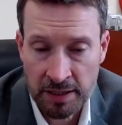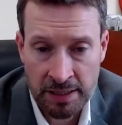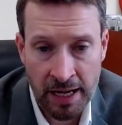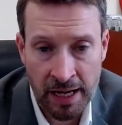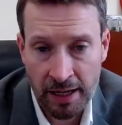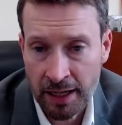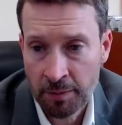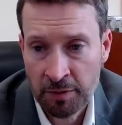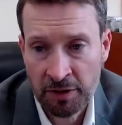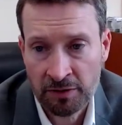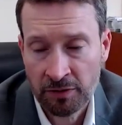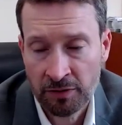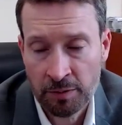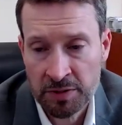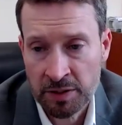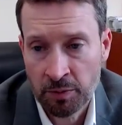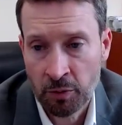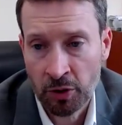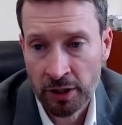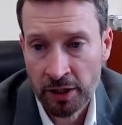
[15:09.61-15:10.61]
because it's not
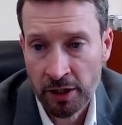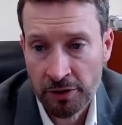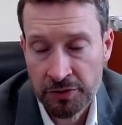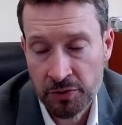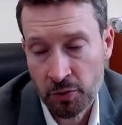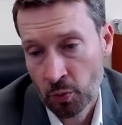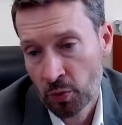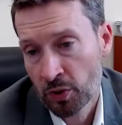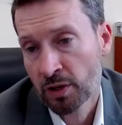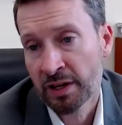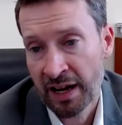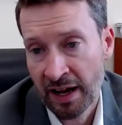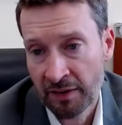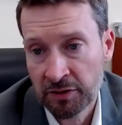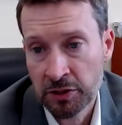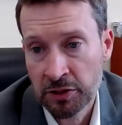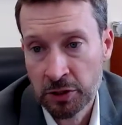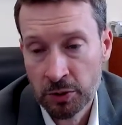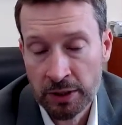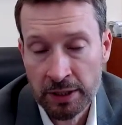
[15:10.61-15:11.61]
coming from somewhere else. We're
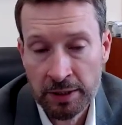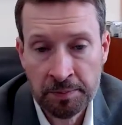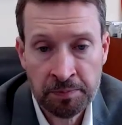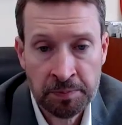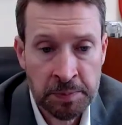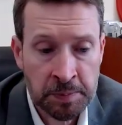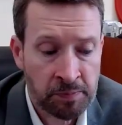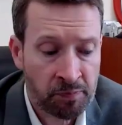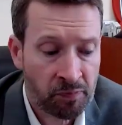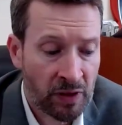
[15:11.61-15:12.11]
going to have to do it.